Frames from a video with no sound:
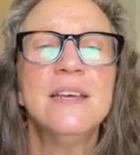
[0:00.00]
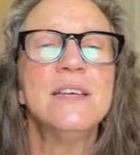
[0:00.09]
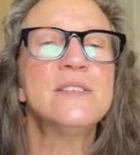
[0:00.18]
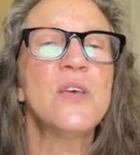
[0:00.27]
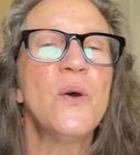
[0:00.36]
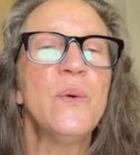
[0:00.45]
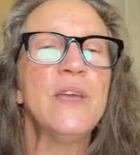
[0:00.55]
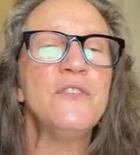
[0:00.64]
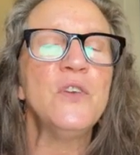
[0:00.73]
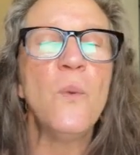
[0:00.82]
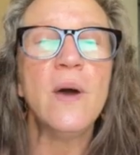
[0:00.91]
So
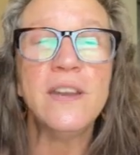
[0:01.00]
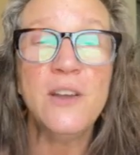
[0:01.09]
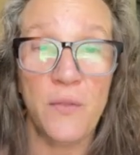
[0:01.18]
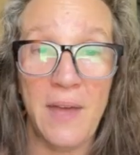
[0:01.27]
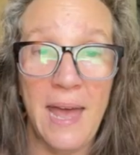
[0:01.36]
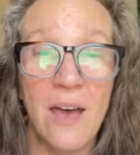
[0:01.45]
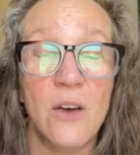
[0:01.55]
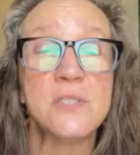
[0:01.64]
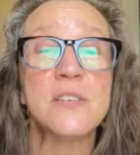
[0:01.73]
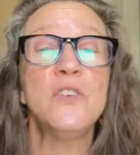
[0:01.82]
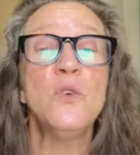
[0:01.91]
if you want to know the
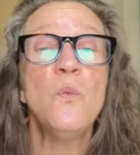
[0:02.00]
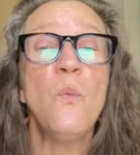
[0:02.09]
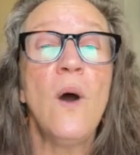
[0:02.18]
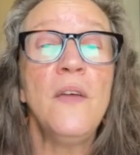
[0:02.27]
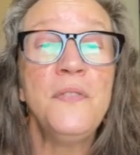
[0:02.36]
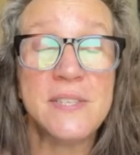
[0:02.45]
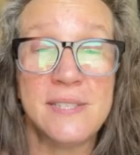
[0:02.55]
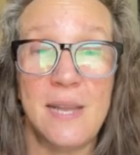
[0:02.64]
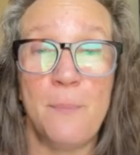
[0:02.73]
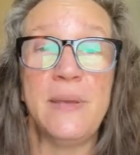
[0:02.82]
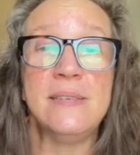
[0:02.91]
hows, if you want the
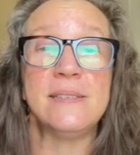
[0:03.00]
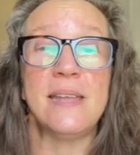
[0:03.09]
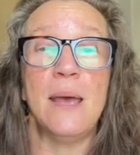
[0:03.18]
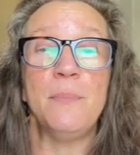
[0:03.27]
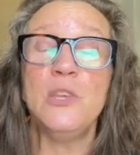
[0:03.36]
step-by-step,